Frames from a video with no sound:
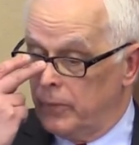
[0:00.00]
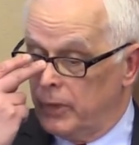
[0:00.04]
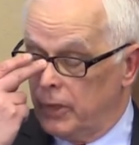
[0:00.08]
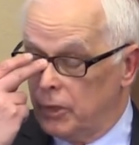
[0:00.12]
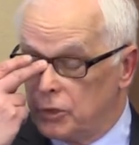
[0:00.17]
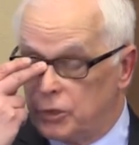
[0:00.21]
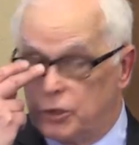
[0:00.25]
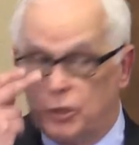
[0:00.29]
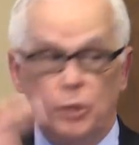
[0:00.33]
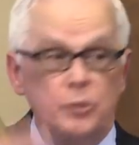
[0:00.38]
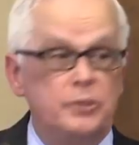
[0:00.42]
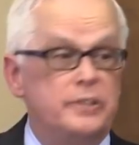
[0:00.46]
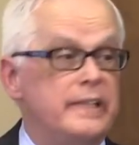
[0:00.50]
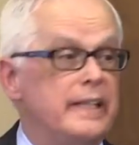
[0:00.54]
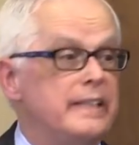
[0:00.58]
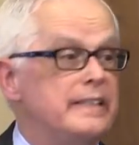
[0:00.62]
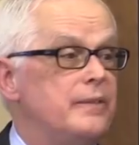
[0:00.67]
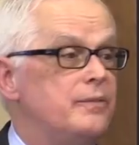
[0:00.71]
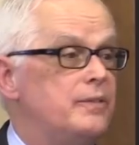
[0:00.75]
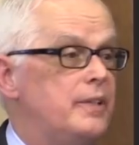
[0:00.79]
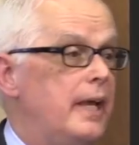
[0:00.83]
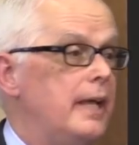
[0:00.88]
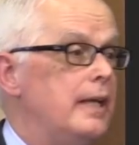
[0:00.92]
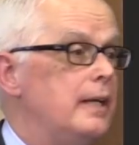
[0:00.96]
There's two
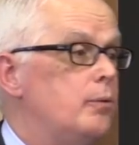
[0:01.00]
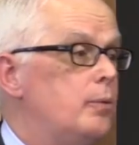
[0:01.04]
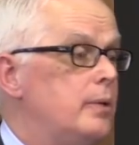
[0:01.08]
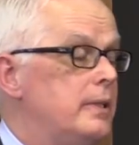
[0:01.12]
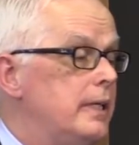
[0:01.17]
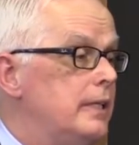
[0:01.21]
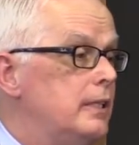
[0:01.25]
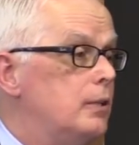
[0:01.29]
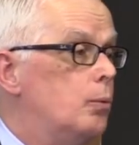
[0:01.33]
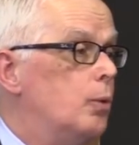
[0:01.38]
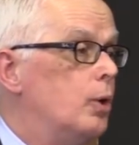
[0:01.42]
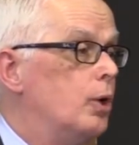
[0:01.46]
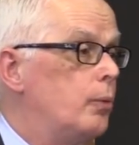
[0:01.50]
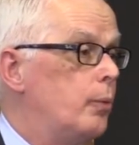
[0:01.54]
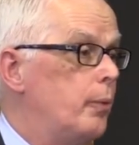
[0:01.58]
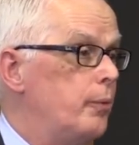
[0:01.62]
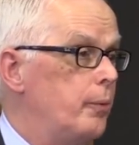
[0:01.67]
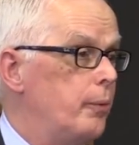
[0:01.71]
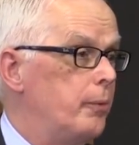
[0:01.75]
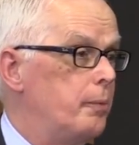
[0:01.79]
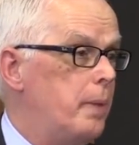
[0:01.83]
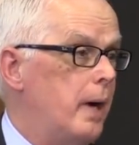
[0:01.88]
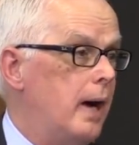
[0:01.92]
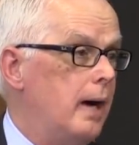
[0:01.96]
sets of data we need to work
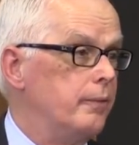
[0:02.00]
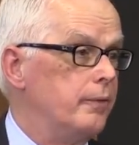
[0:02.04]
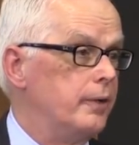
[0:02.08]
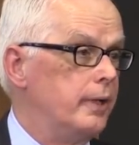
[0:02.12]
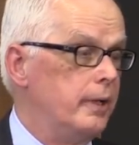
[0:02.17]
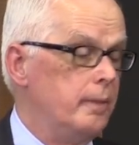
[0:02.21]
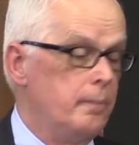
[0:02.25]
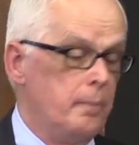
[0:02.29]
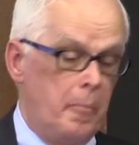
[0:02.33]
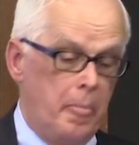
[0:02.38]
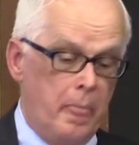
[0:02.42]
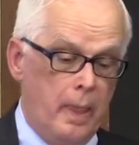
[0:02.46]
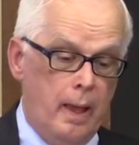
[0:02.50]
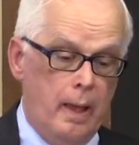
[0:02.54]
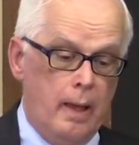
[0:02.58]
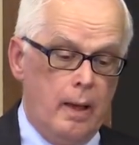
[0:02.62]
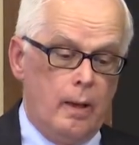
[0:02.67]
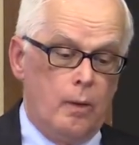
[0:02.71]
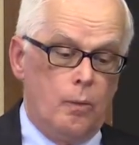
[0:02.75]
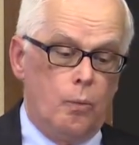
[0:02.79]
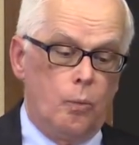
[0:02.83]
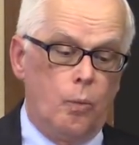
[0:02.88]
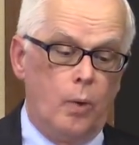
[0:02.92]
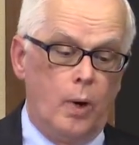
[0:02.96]
with poverty.
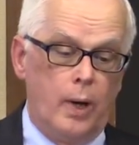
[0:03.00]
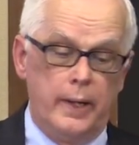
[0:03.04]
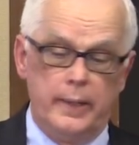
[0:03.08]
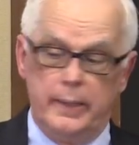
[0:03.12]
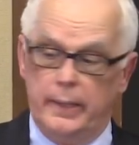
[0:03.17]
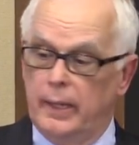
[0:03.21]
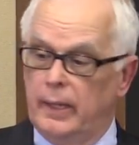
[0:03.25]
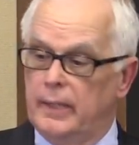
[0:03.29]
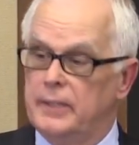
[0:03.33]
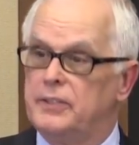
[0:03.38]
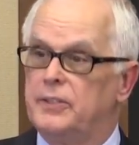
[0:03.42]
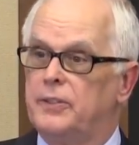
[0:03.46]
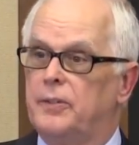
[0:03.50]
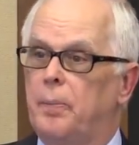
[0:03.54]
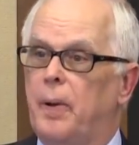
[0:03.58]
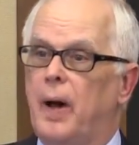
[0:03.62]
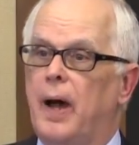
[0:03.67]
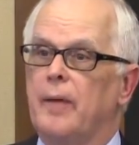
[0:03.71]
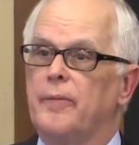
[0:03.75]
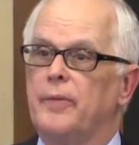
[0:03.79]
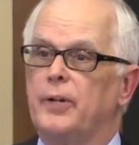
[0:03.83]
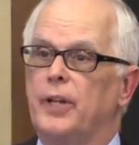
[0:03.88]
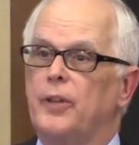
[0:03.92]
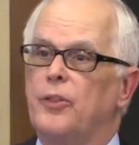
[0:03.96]
One is the
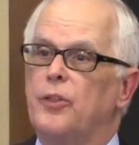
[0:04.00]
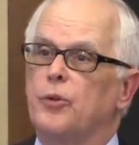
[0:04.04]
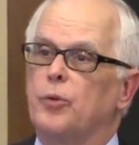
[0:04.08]
poverty